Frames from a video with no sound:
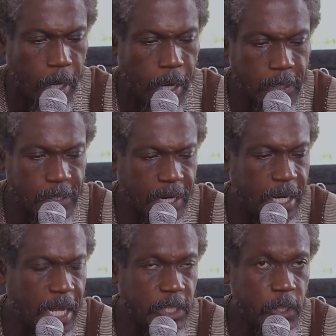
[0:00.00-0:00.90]
until a
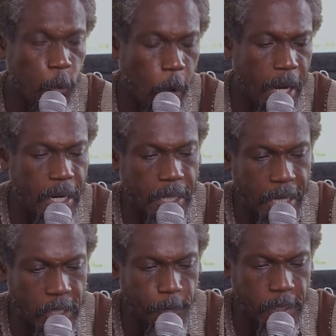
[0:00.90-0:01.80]
nationwide
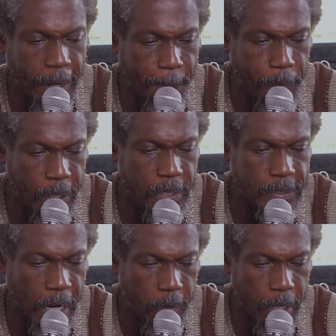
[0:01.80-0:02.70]
engagement campaign is
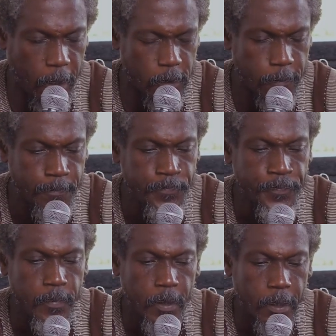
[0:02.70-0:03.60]
carried out
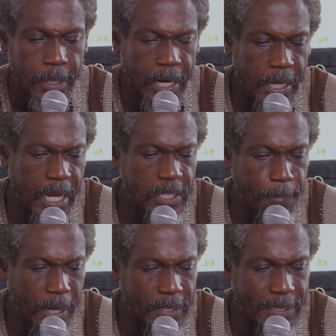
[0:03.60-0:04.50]
that lays
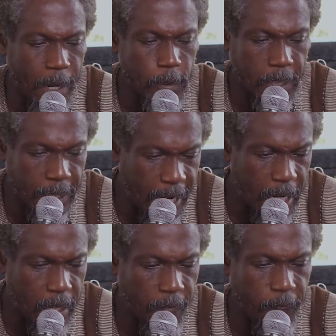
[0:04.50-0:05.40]
matters out
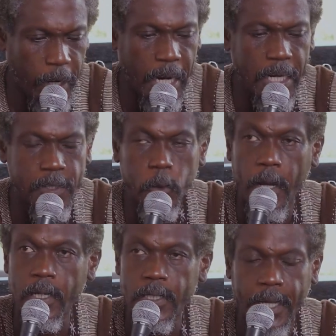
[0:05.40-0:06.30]
clearly for Ghanaians to
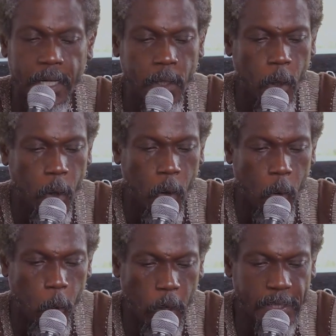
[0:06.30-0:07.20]
understand
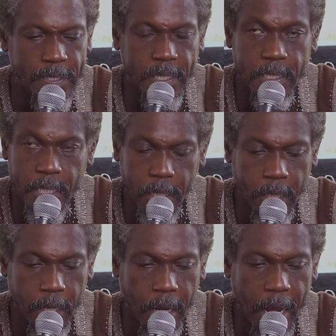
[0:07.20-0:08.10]
what is at stake
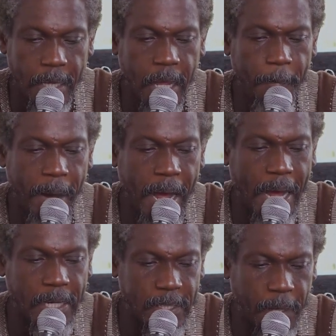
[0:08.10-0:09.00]
and thereby
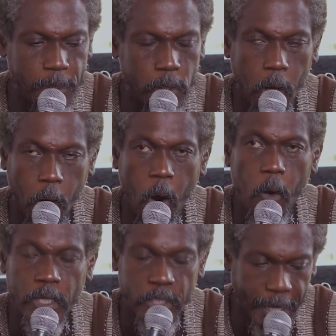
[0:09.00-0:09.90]
accept or
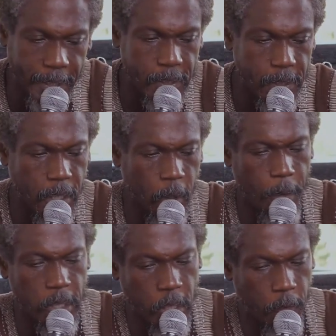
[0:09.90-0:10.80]
reject the
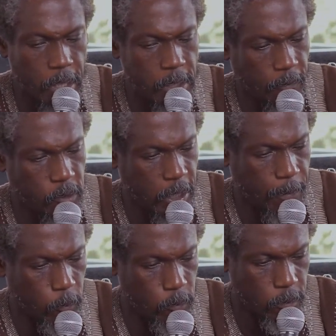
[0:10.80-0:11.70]
commercial release of
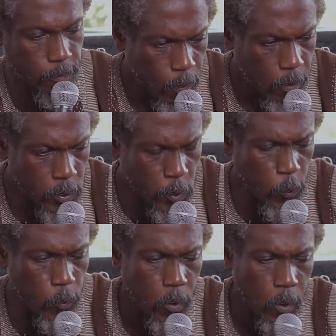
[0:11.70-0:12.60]
GMOs. 2.